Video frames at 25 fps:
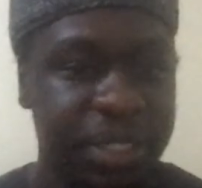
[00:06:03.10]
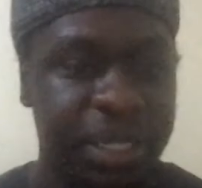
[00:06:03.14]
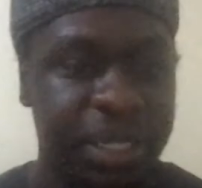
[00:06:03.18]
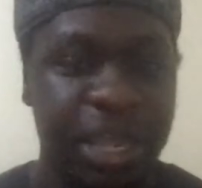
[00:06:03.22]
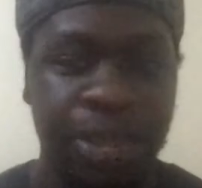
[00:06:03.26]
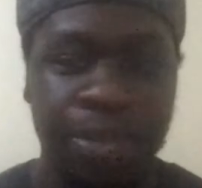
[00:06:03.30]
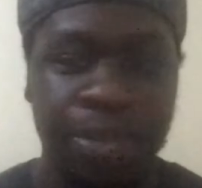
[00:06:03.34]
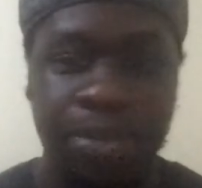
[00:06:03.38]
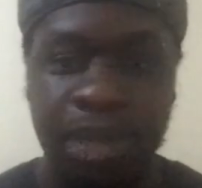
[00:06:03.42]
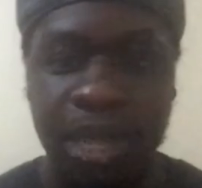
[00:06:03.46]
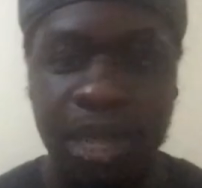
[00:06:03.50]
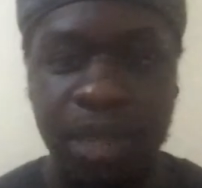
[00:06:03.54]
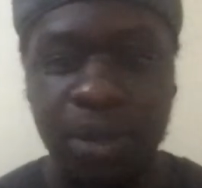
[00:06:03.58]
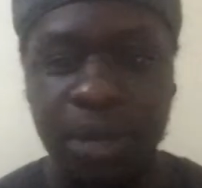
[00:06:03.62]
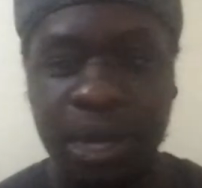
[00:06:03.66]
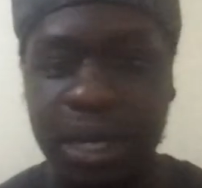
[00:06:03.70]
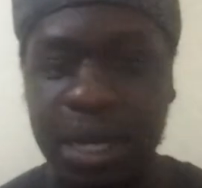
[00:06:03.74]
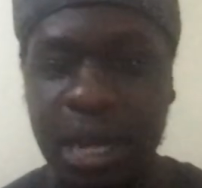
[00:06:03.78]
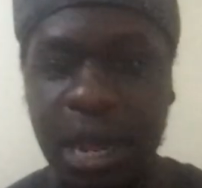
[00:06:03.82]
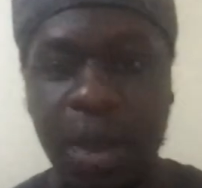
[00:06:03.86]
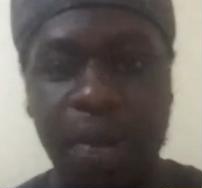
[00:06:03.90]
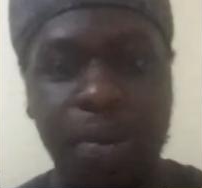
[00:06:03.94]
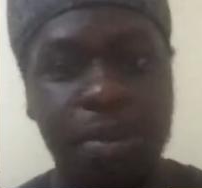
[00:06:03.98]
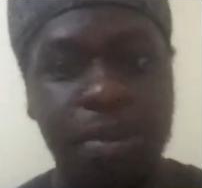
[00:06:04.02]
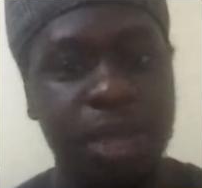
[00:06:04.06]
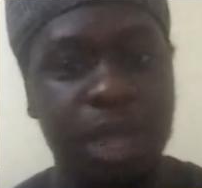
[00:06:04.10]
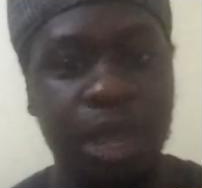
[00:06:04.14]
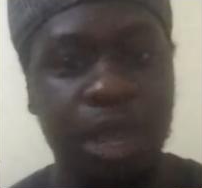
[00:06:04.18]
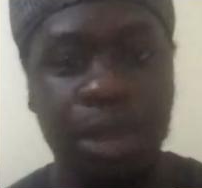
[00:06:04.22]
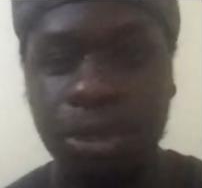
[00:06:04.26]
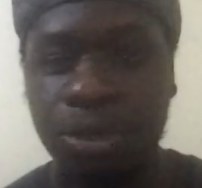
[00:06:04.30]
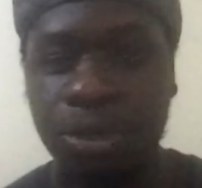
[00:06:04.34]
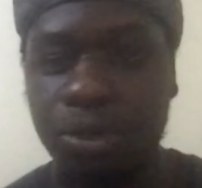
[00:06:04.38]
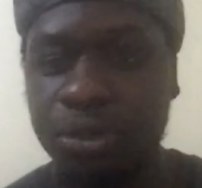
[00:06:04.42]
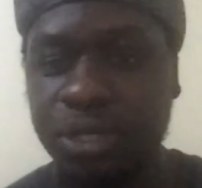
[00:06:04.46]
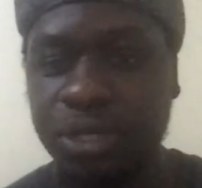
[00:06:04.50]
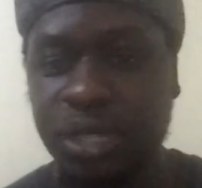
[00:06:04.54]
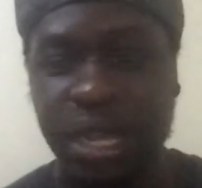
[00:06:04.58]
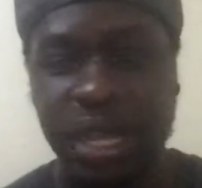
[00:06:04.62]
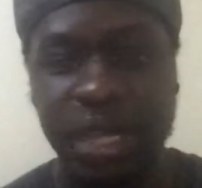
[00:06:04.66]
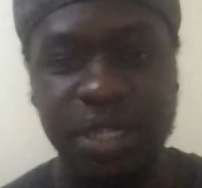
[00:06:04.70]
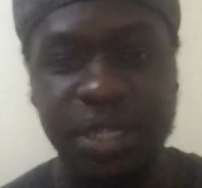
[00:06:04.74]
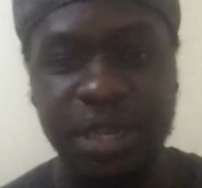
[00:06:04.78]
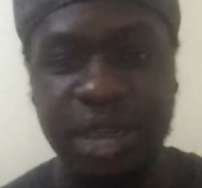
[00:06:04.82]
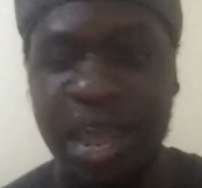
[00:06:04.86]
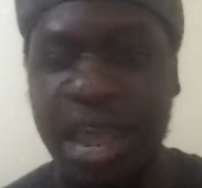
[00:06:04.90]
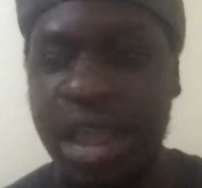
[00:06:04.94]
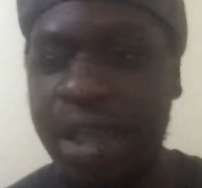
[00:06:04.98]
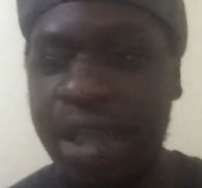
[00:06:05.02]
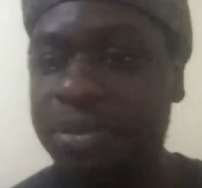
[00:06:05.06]
API, you can now be able to select
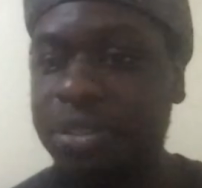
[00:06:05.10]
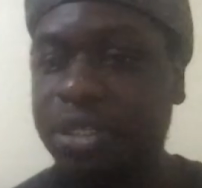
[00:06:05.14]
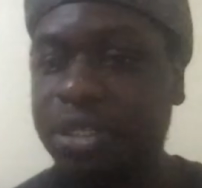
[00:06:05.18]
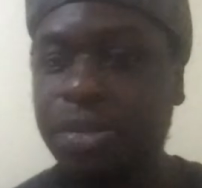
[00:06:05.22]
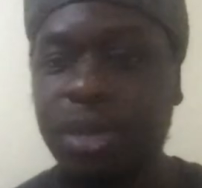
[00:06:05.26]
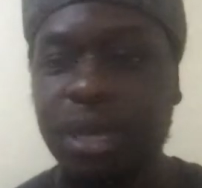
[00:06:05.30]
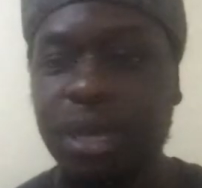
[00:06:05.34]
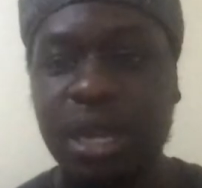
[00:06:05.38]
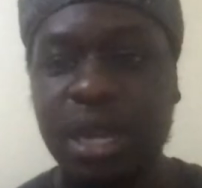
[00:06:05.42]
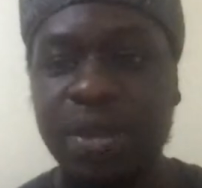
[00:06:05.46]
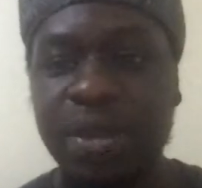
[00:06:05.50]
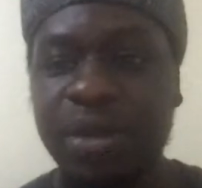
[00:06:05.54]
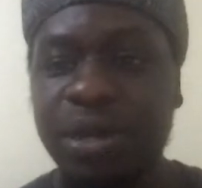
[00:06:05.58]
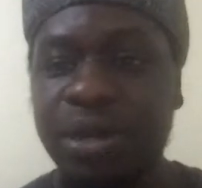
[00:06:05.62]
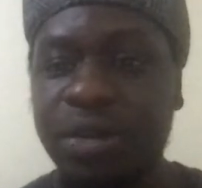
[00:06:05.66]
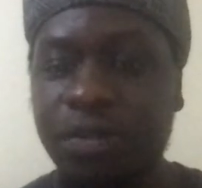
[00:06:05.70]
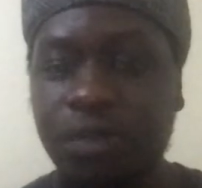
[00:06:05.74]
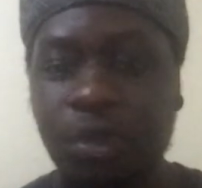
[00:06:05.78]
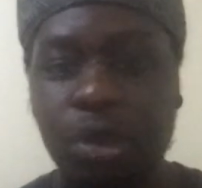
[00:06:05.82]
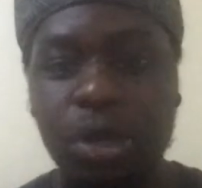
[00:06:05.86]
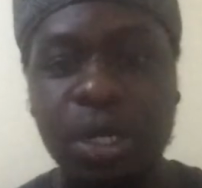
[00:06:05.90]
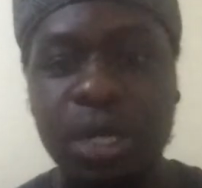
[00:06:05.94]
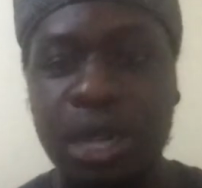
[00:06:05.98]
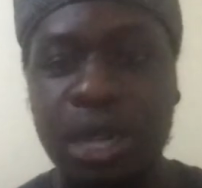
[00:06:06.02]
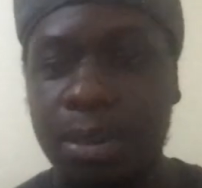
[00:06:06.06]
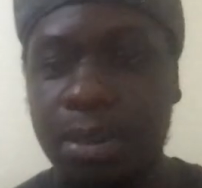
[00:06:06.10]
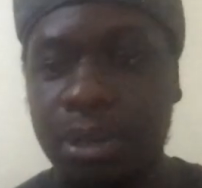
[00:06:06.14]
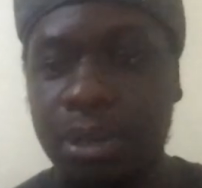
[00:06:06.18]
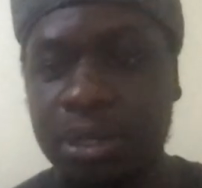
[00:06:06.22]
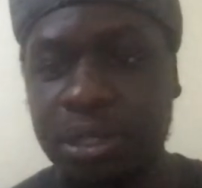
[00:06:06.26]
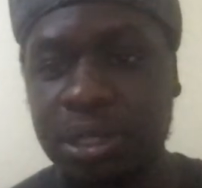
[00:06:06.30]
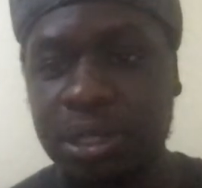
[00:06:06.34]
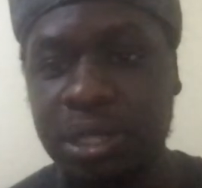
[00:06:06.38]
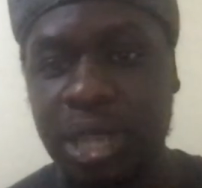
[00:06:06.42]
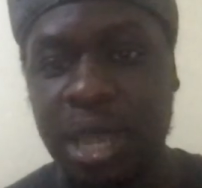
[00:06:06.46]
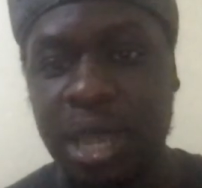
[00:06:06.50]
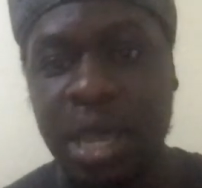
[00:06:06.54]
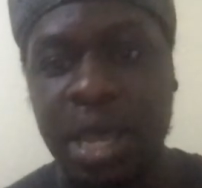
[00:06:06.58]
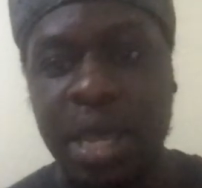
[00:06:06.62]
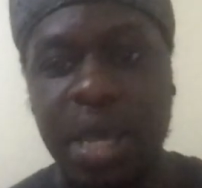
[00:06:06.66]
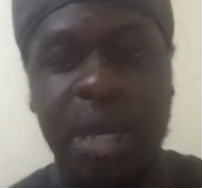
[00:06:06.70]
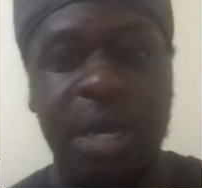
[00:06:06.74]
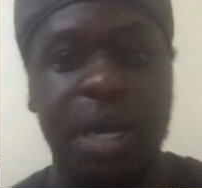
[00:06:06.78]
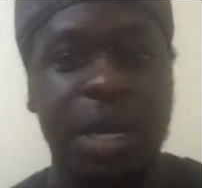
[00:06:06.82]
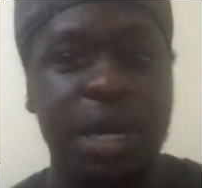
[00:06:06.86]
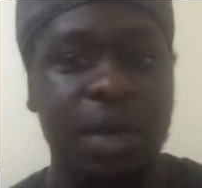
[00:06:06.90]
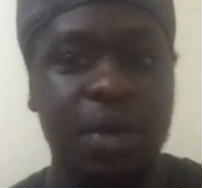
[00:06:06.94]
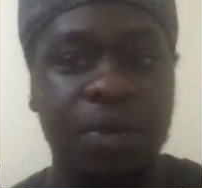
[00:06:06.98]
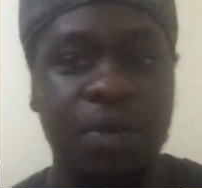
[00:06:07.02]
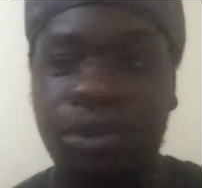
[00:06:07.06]
names, email address, and phone numbers
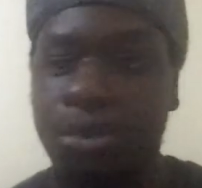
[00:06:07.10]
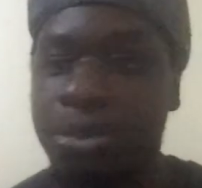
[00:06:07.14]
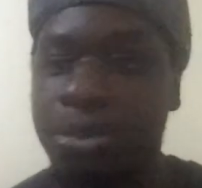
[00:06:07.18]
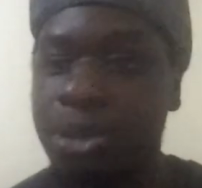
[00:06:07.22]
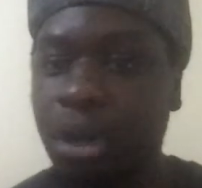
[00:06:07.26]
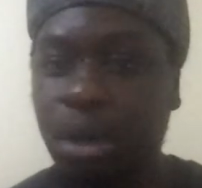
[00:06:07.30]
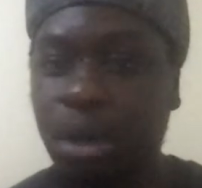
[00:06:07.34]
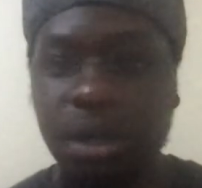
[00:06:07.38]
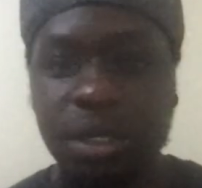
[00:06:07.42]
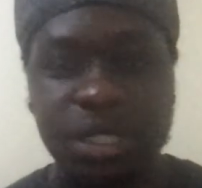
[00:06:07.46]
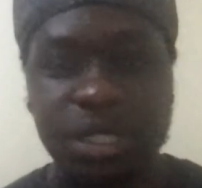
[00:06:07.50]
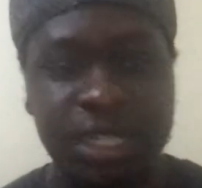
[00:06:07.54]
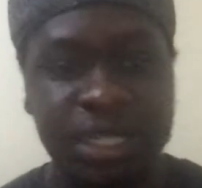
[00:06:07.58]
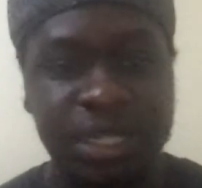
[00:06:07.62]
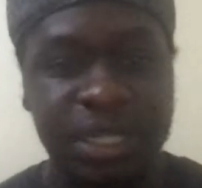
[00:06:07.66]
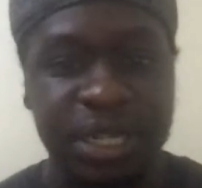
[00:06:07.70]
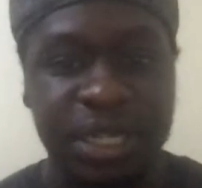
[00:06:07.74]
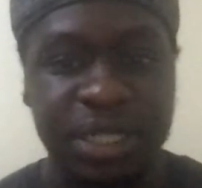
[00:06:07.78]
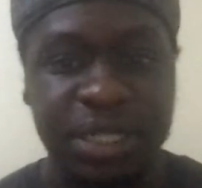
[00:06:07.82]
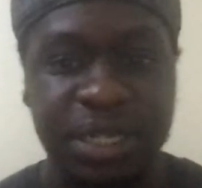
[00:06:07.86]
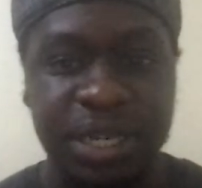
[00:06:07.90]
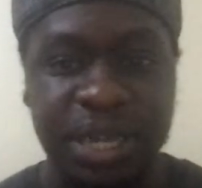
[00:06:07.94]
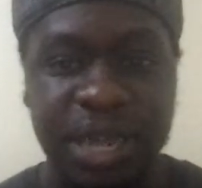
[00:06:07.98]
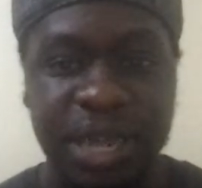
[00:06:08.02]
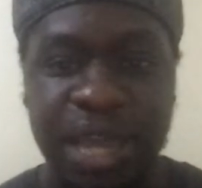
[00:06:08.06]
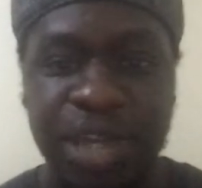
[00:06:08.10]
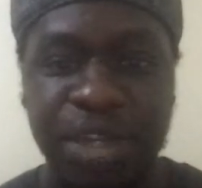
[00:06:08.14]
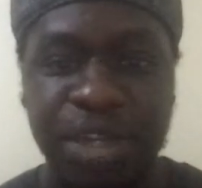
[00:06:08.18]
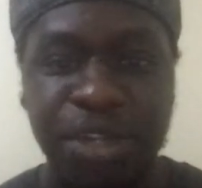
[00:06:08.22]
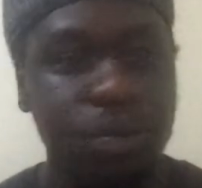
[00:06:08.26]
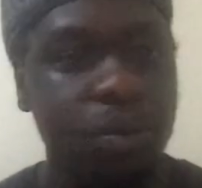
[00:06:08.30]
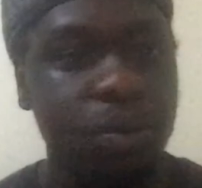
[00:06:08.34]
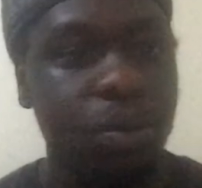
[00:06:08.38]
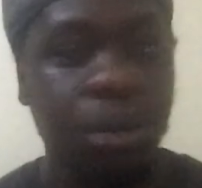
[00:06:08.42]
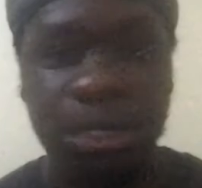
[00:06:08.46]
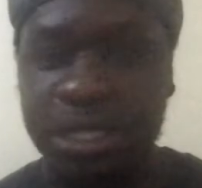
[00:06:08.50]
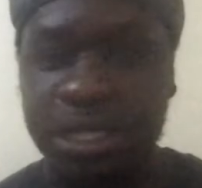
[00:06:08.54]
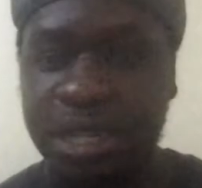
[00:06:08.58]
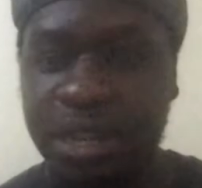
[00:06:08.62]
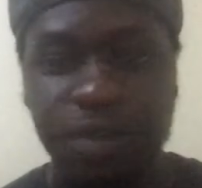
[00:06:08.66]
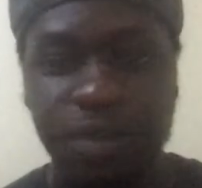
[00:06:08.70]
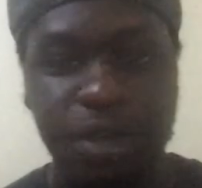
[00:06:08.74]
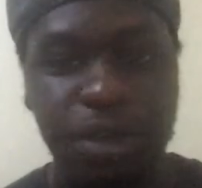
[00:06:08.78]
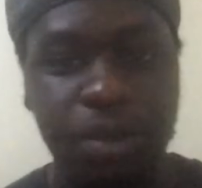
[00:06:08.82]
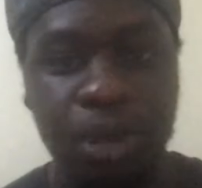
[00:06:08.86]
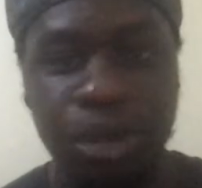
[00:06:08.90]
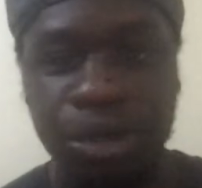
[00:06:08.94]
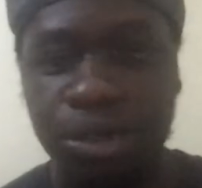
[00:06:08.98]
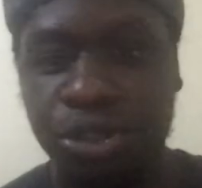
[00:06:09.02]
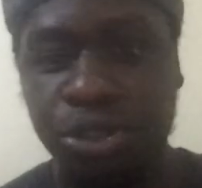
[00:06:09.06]
from your contact list, and do whatever
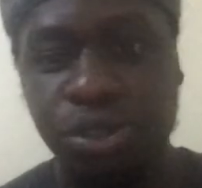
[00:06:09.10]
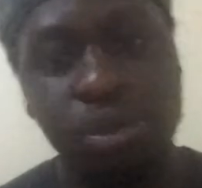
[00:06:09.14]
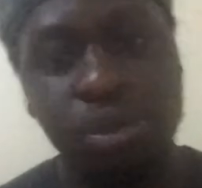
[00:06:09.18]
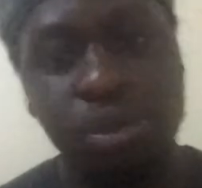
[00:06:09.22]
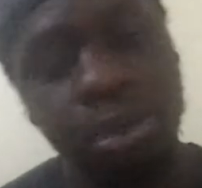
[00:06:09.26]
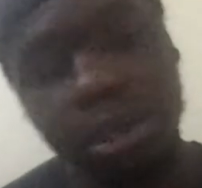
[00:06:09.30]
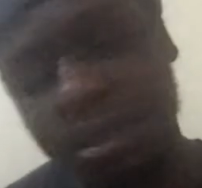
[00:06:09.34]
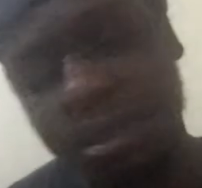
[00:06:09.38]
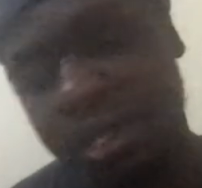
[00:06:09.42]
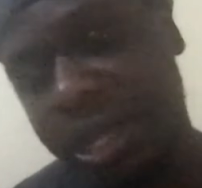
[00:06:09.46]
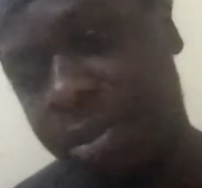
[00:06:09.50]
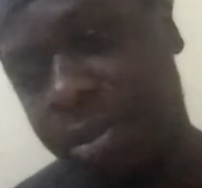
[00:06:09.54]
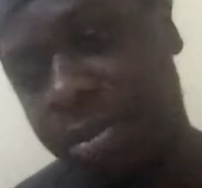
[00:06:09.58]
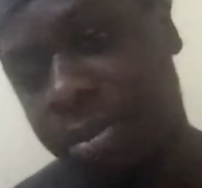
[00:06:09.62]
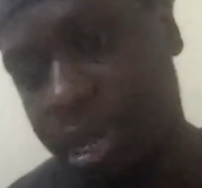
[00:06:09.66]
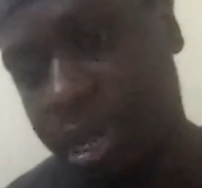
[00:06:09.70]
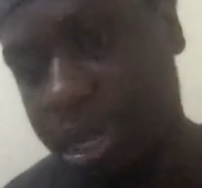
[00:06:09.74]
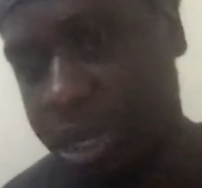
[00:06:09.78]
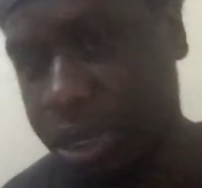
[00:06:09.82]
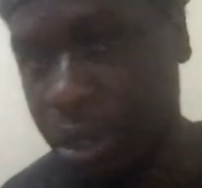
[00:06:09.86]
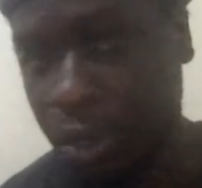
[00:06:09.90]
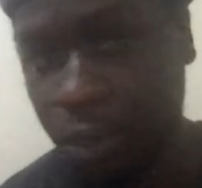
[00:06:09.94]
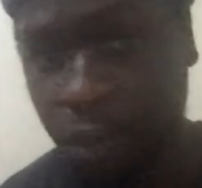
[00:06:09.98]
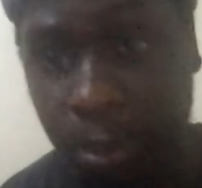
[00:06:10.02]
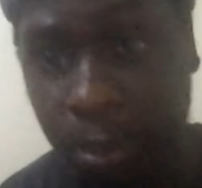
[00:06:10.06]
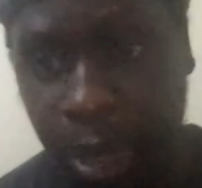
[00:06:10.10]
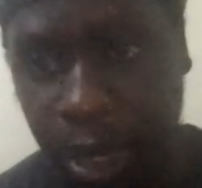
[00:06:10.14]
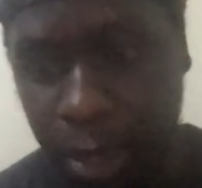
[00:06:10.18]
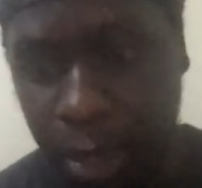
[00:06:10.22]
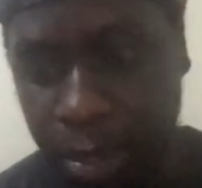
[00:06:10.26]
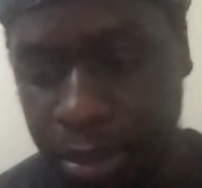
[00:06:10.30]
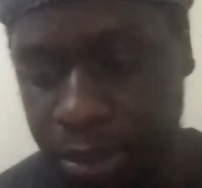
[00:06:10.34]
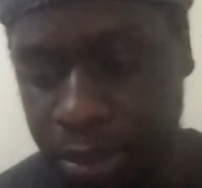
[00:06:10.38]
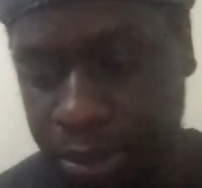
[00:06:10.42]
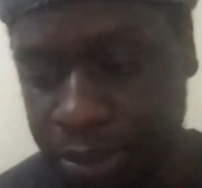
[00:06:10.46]
you want to do with them in your web app.